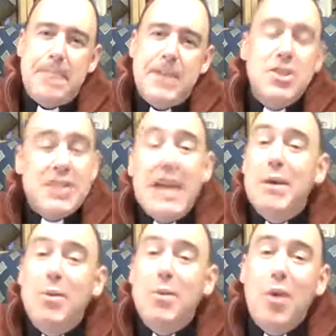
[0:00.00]
Do you see how
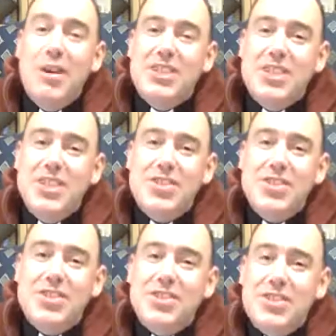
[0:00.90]
it works
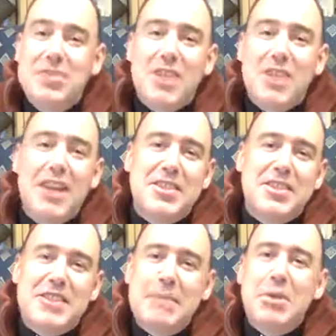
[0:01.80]
as two sides of
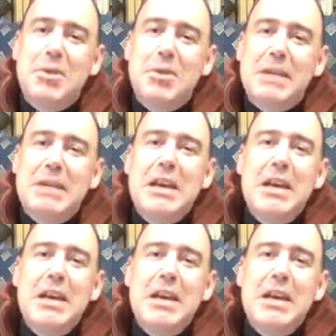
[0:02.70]
the same coin?